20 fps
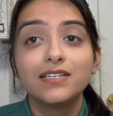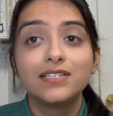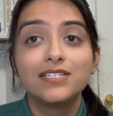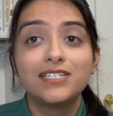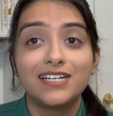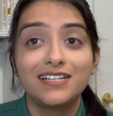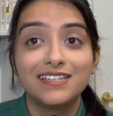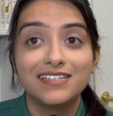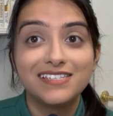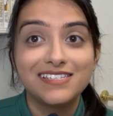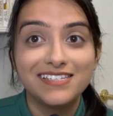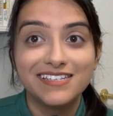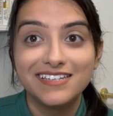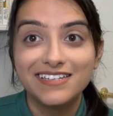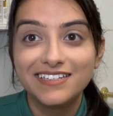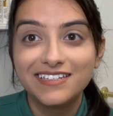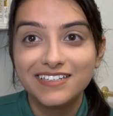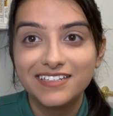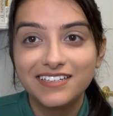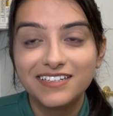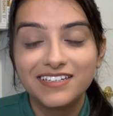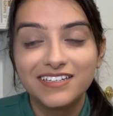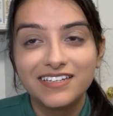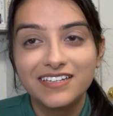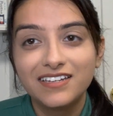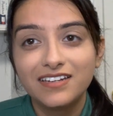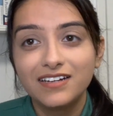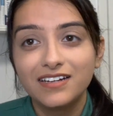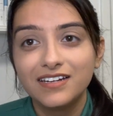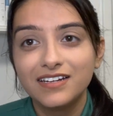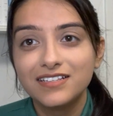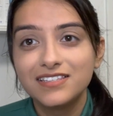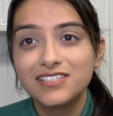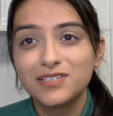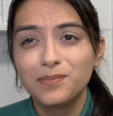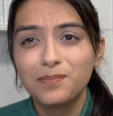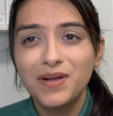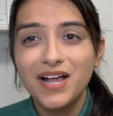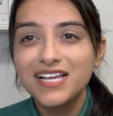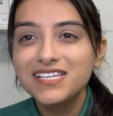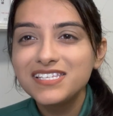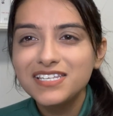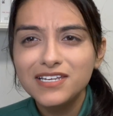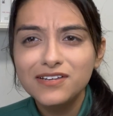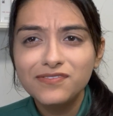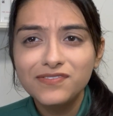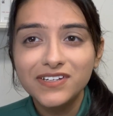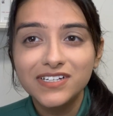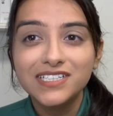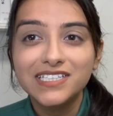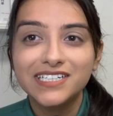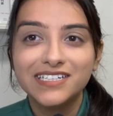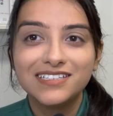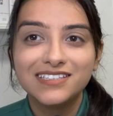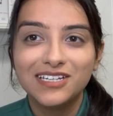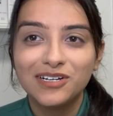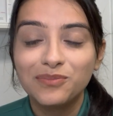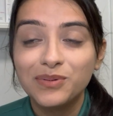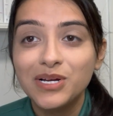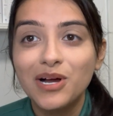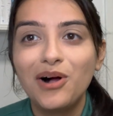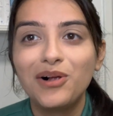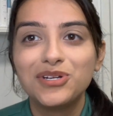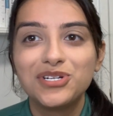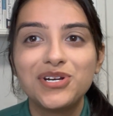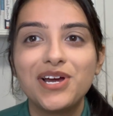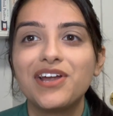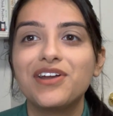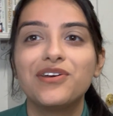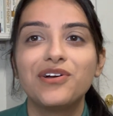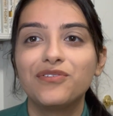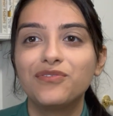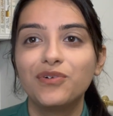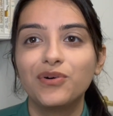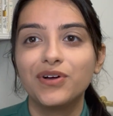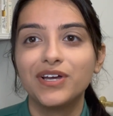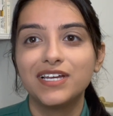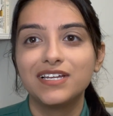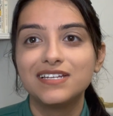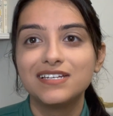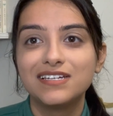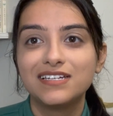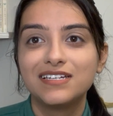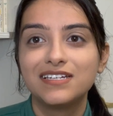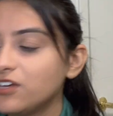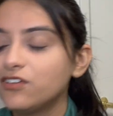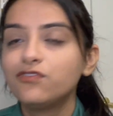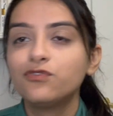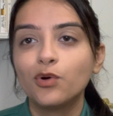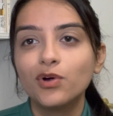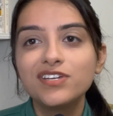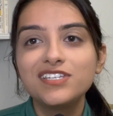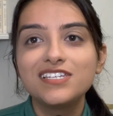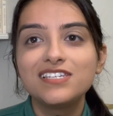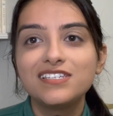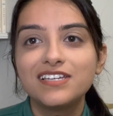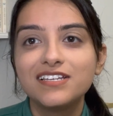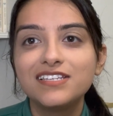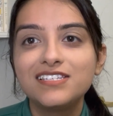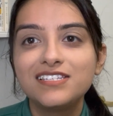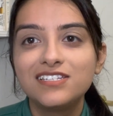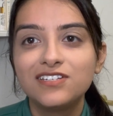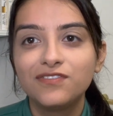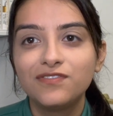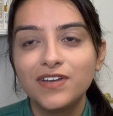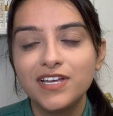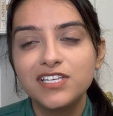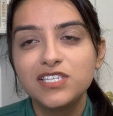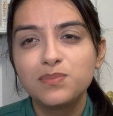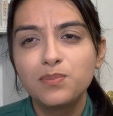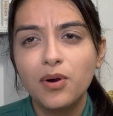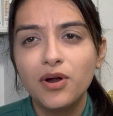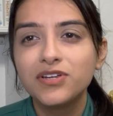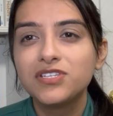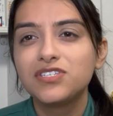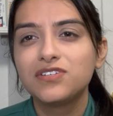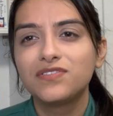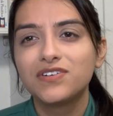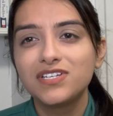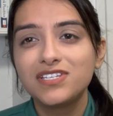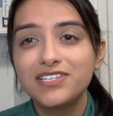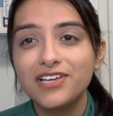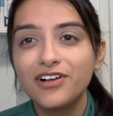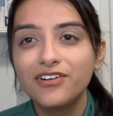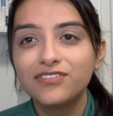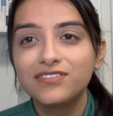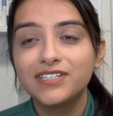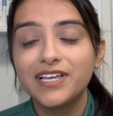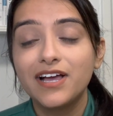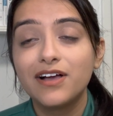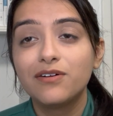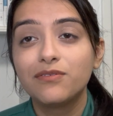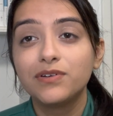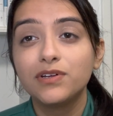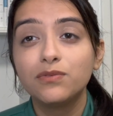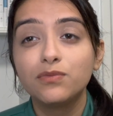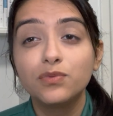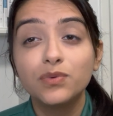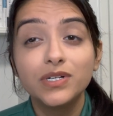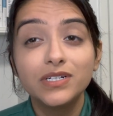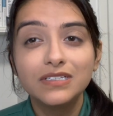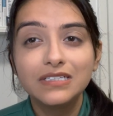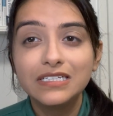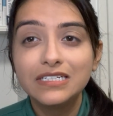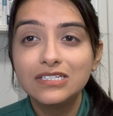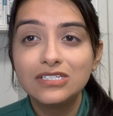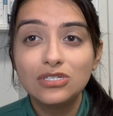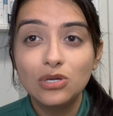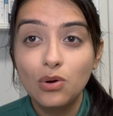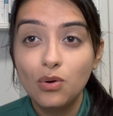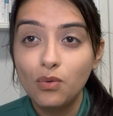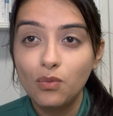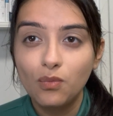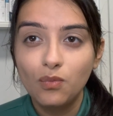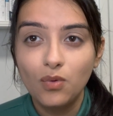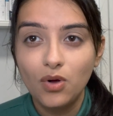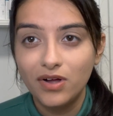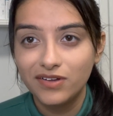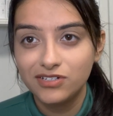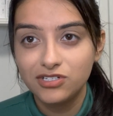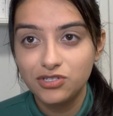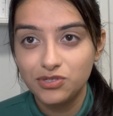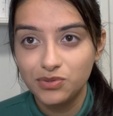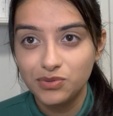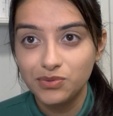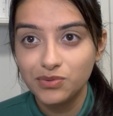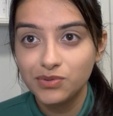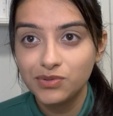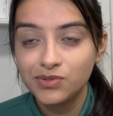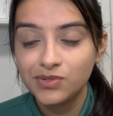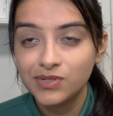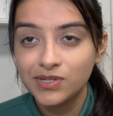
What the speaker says: Jealousy. It's a pesky feeling that we all try to avoid. It forces us to face parts of ourselves that we really don't want to.